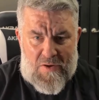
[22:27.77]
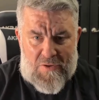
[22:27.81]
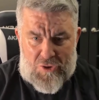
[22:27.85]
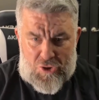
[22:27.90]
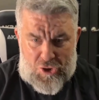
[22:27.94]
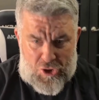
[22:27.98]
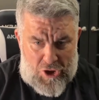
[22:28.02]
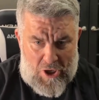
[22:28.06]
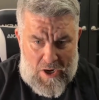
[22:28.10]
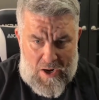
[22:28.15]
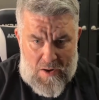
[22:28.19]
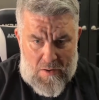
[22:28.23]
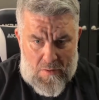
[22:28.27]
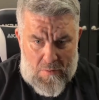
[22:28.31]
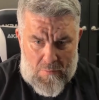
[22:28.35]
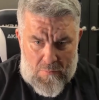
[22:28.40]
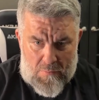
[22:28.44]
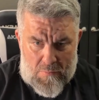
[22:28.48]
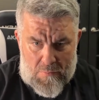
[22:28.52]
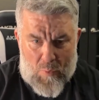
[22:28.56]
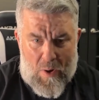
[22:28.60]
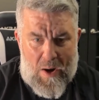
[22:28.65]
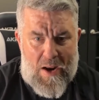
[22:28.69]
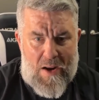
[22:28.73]
and share
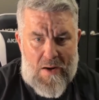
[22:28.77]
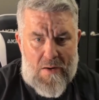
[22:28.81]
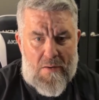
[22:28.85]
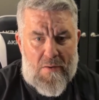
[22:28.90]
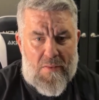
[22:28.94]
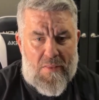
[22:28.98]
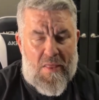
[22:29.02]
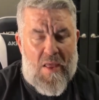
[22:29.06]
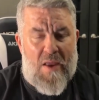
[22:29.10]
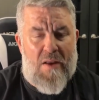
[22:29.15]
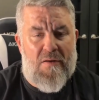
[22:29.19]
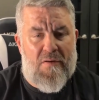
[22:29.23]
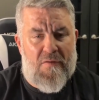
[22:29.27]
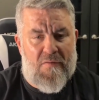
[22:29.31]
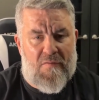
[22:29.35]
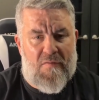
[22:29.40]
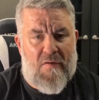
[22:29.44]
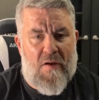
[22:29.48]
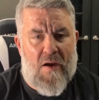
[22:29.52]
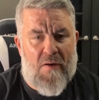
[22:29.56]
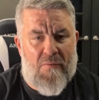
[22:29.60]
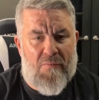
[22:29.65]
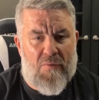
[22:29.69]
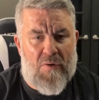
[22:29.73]
rate than
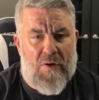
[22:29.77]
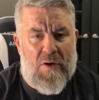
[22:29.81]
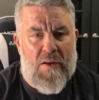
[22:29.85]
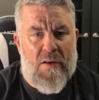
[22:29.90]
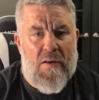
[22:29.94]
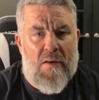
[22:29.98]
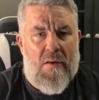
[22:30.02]
discovery.